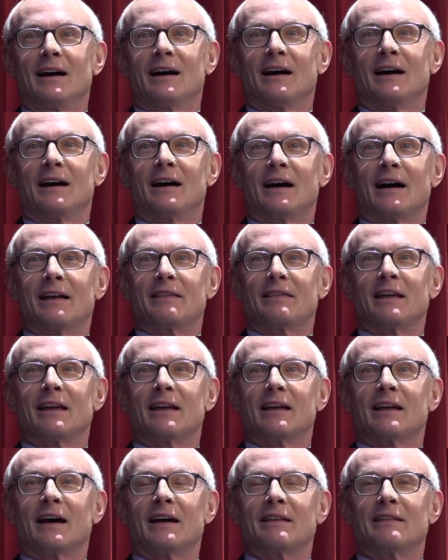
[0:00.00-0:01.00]
I
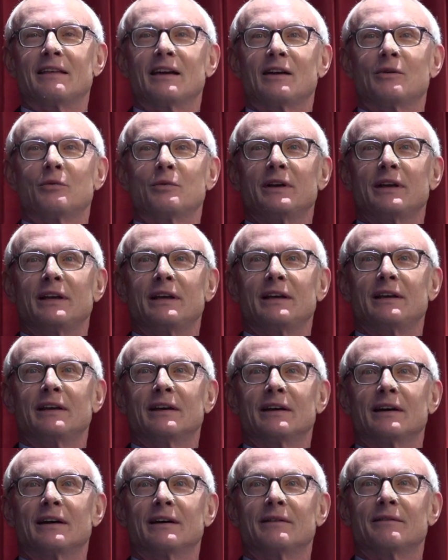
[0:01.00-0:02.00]
think we
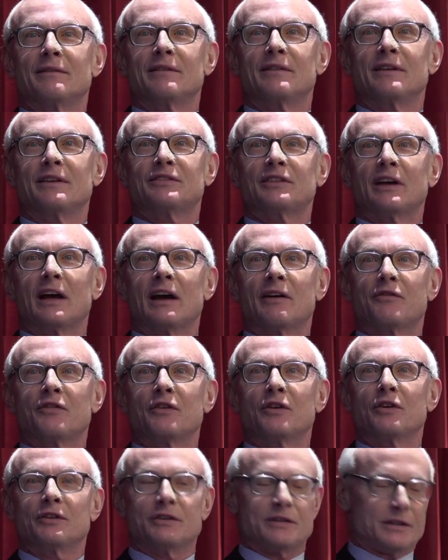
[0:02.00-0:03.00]
this
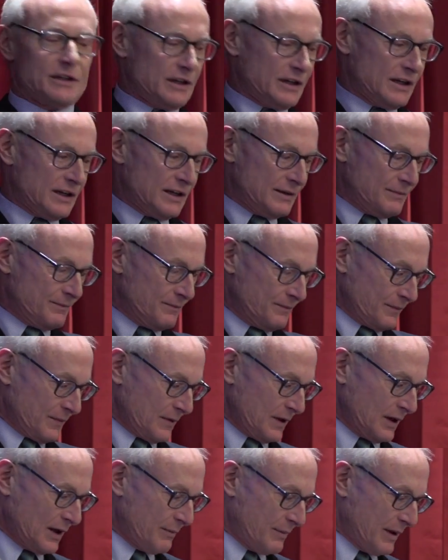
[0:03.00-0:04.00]
effort
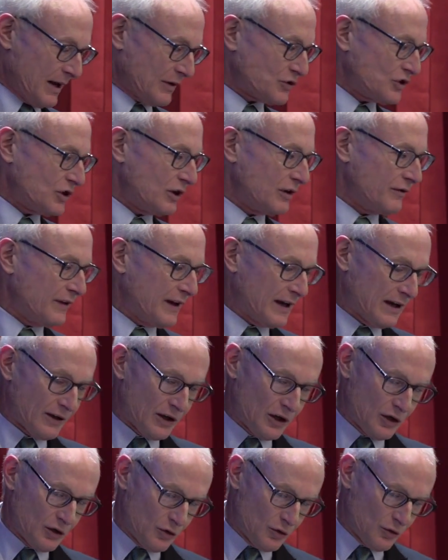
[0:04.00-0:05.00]
about shared
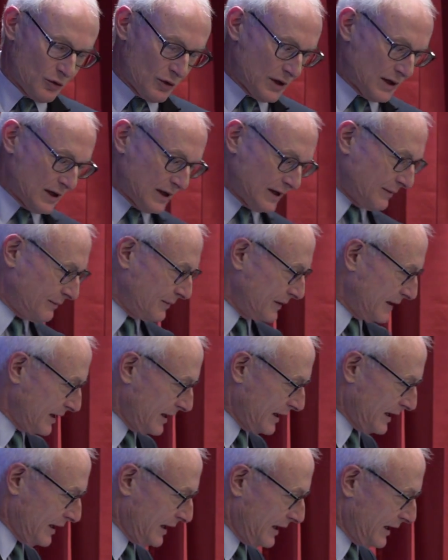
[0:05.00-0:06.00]
value
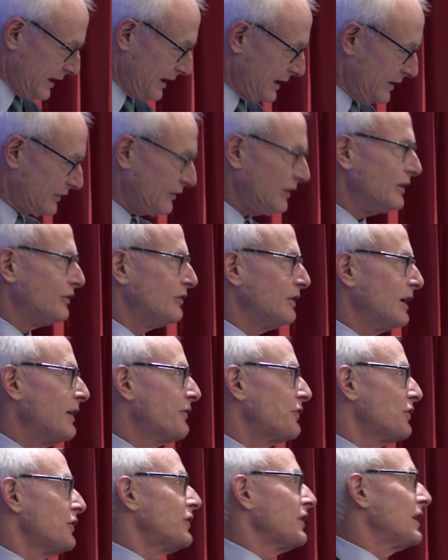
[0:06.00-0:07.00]
is an
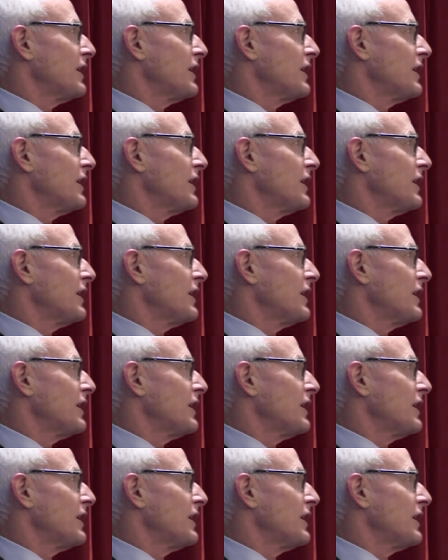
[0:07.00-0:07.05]
effort